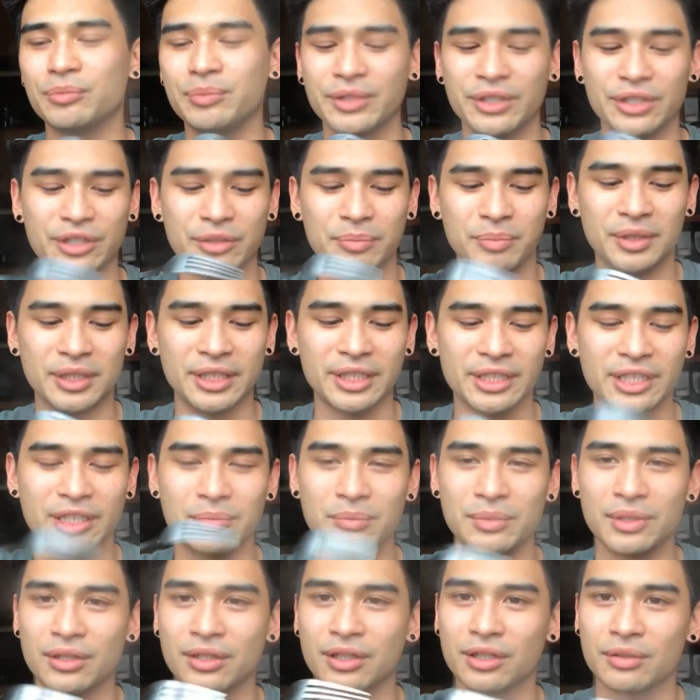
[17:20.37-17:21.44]
the Philippines,
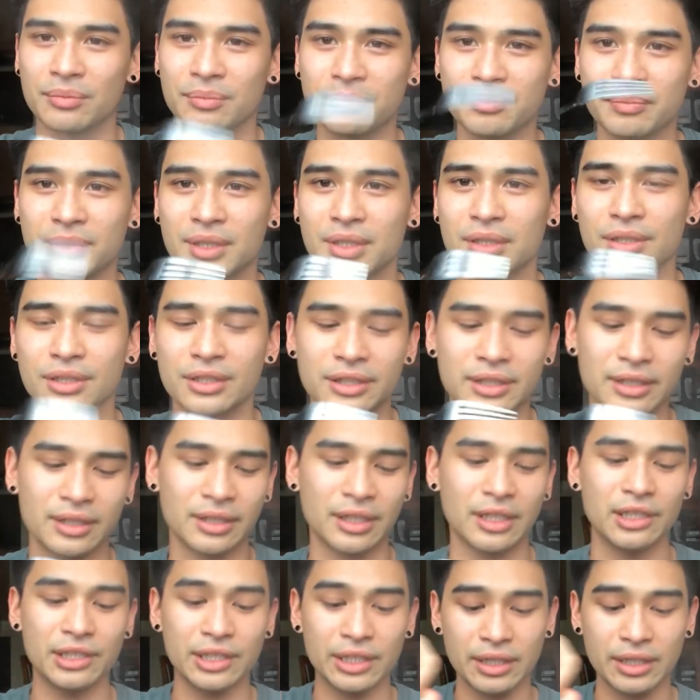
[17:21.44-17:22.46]
please hit me up, because